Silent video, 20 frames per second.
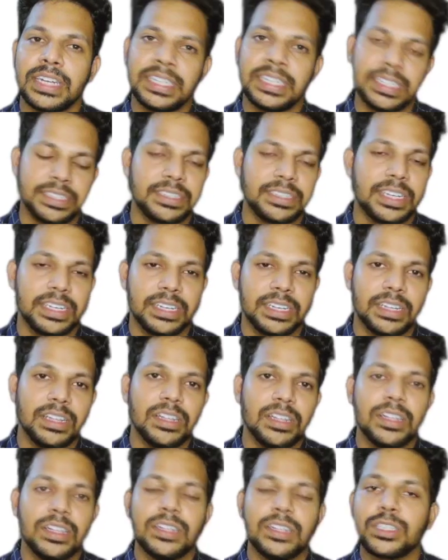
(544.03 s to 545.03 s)
intestine.
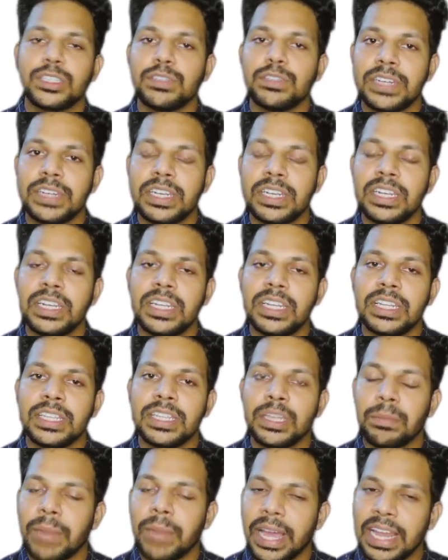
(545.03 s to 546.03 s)
So when
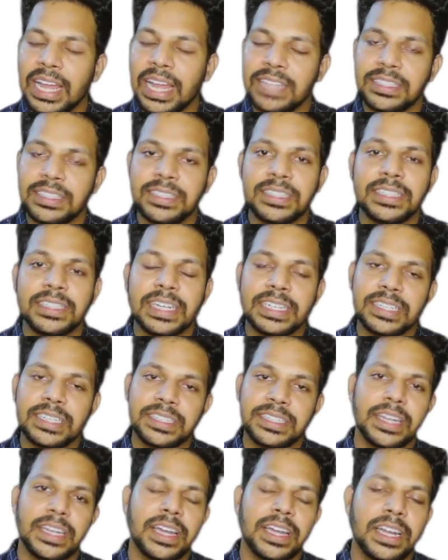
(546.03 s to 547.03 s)
the bile acids in the
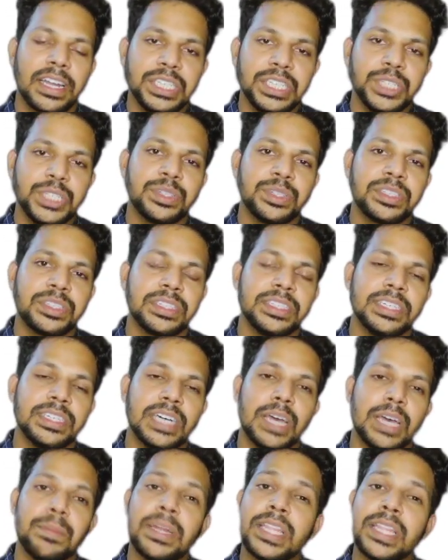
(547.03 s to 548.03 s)
intestine are reduced,
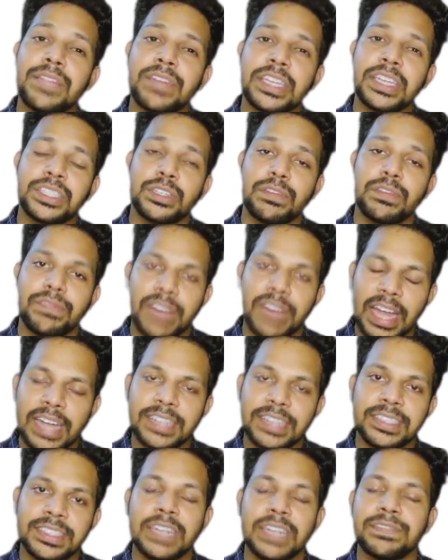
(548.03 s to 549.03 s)
the emulsification of
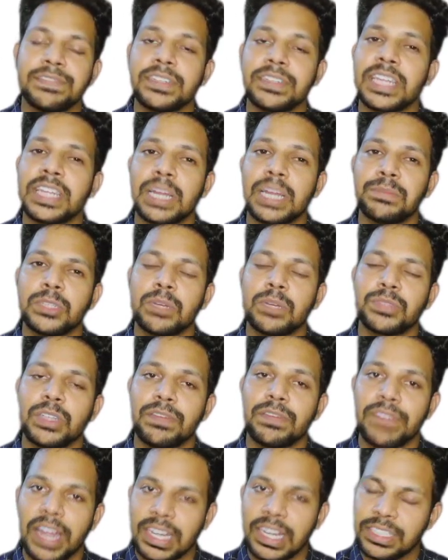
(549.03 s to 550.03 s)
fats and further absorption
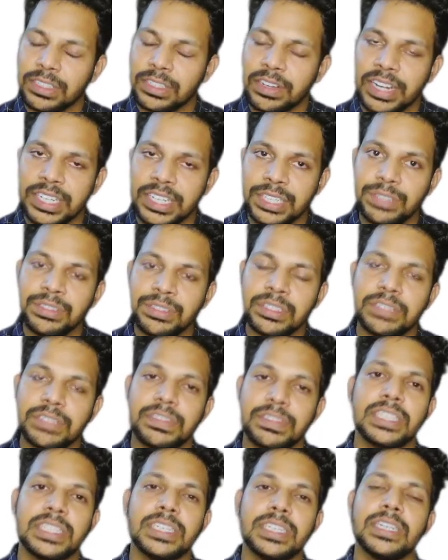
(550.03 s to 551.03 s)
of fats are reduced.
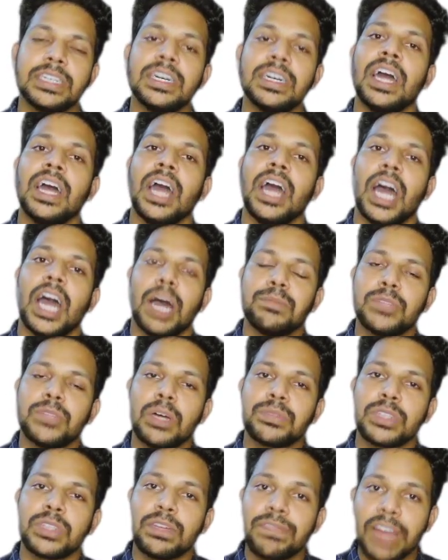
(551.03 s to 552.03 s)
When the
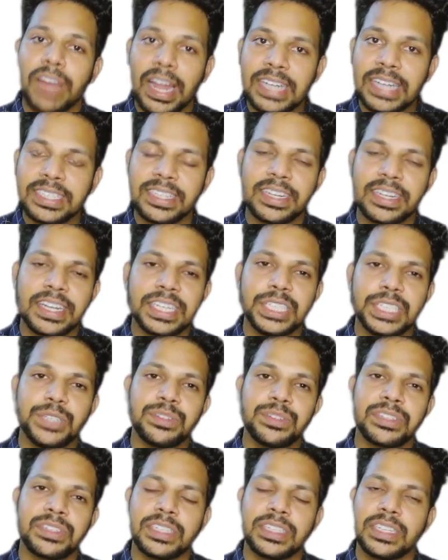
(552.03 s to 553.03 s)
absorption of fats are
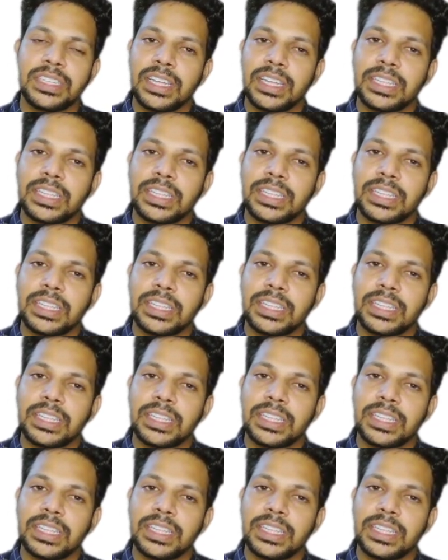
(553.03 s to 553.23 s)
reduced,